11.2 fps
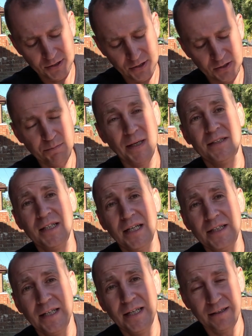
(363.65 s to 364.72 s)
just maintain
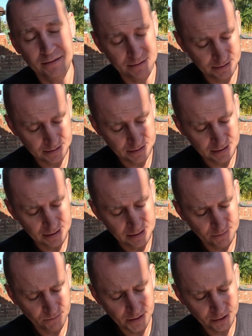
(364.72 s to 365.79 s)
that
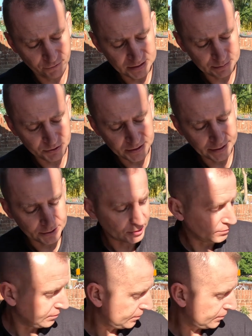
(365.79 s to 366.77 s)
ingress protection